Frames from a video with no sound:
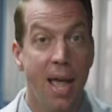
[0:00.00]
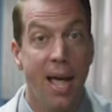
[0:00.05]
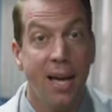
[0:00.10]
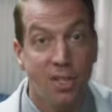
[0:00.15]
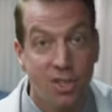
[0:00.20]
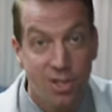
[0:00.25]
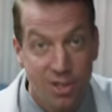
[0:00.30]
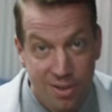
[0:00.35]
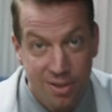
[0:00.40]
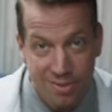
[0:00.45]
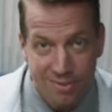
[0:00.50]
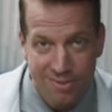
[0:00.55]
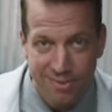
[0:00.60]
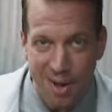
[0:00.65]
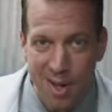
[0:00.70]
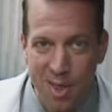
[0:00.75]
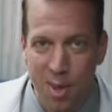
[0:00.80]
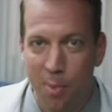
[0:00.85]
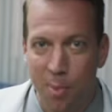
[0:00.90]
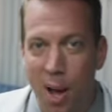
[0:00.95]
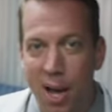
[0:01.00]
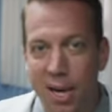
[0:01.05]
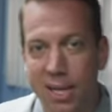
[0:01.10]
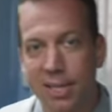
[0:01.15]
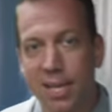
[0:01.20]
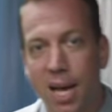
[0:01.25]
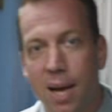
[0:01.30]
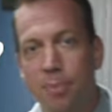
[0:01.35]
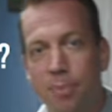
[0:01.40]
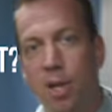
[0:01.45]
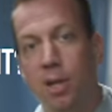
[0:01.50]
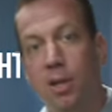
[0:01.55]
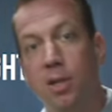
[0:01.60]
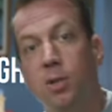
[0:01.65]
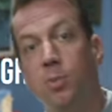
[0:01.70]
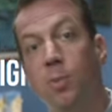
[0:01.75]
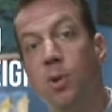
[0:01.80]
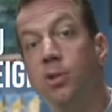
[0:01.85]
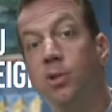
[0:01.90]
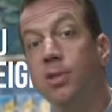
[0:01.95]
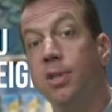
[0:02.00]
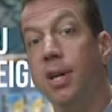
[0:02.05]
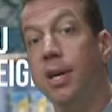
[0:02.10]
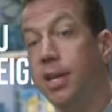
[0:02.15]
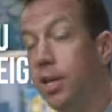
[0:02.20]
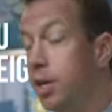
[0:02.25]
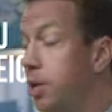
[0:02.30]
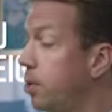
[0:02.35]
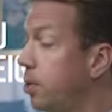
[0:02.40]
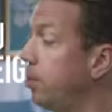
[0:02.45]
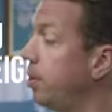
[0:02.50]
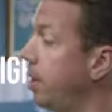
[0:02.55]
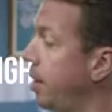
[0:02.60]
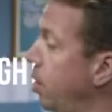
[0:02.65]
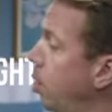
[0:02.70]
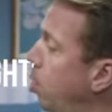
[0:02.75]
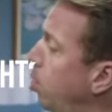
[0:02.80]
Next, find the body type that looks most like you and